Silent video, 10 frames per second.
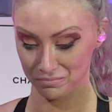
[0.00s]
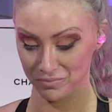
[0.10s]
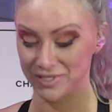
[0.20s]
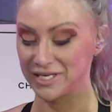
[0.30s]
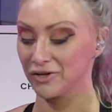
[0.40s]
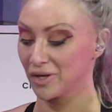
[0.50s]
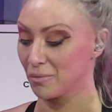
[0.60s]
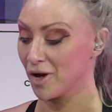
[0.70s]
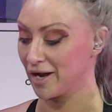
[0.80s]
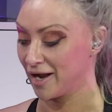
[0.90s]
stealing
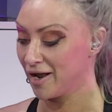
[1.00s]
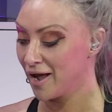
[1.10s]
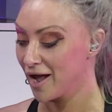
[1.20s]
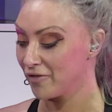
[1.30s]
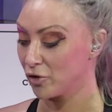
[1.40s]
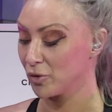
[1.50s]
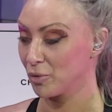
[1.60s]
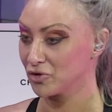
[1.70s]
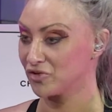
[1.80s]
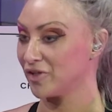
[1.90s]
money. And the only
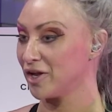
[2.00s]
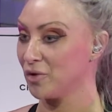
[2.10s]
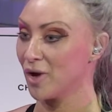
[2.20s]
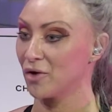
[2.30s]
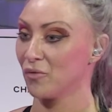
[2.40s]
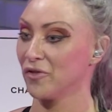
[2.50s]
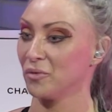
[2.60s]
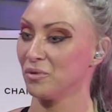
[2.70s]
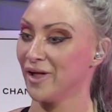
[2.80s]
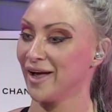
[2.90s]
person that knew how to run the
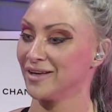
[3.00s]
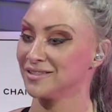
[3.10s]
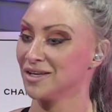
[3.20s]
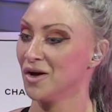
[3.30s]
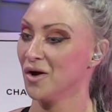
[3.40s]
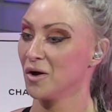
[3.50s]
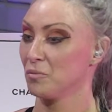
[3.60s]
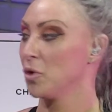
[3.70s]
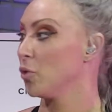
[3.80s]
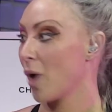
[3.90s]
place,
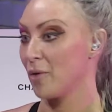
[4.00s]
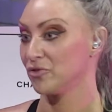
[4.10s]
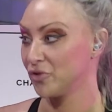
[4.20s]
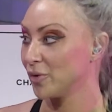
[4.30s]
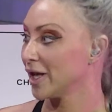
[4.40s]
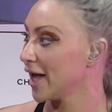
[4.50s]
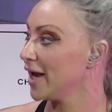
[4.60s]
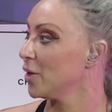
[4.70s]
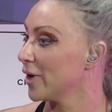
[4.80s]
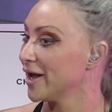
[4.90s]
who I was doing it
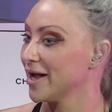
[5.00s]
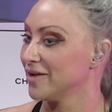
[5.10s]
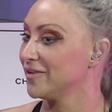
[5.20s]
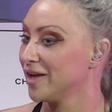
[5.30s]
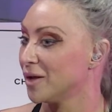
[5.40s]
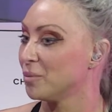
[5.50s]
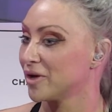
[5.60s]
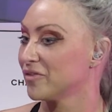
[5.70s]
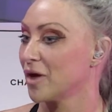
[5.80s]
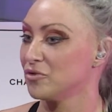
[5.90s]
anyway at 18
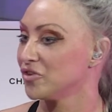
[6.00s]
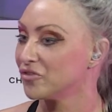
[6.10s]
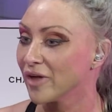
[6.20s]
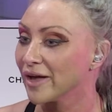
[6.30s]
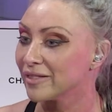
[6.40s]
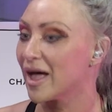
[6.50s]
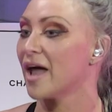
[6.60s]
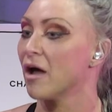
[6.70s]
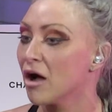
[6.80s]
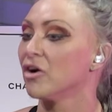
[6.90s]
because I was just like that
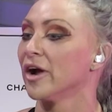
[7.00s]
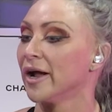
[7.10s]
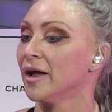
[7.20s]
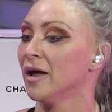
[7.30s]
hungry,